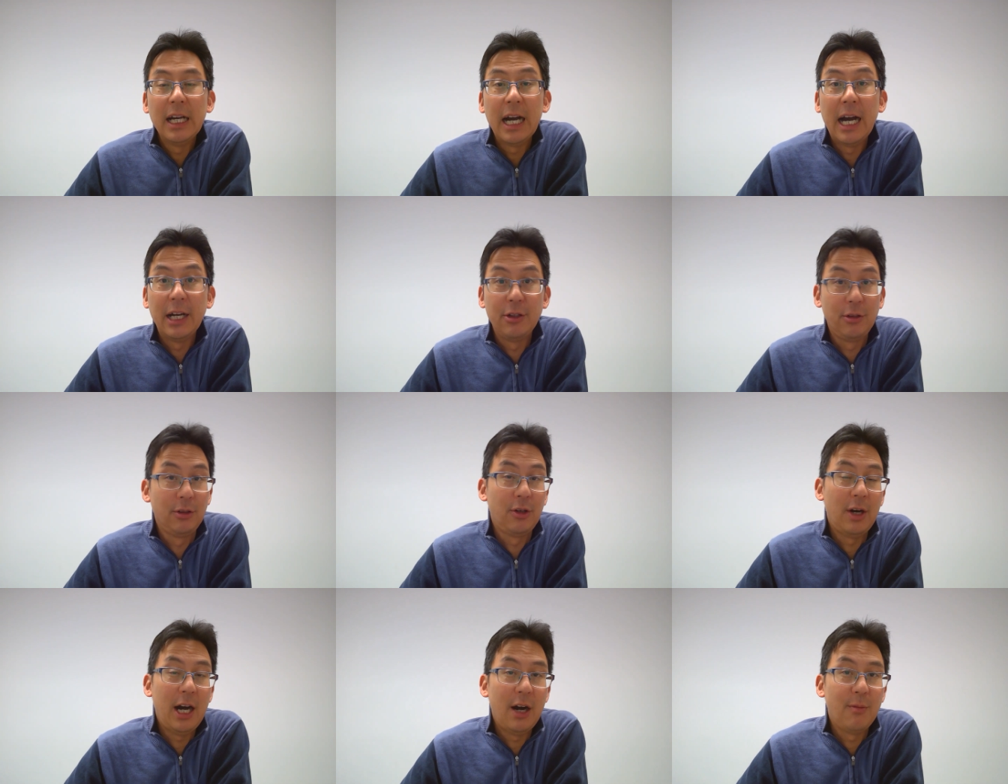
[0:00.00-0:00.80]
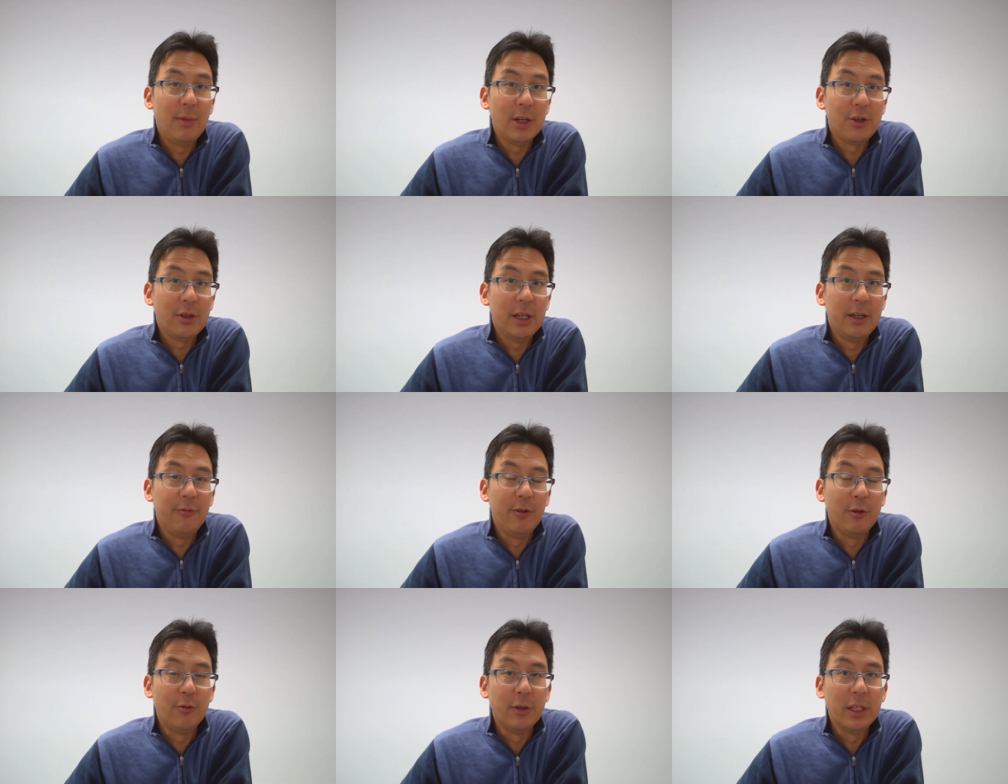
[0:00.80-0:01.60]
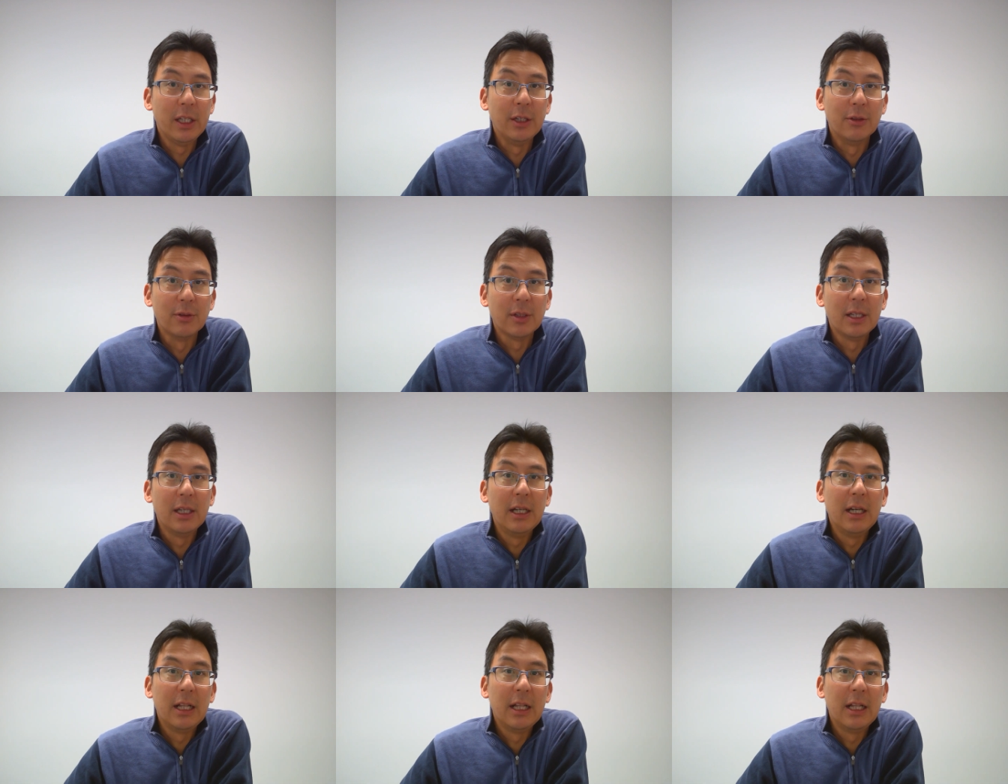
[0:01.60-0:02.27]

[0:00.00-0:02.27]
I don't know how much it will reduce.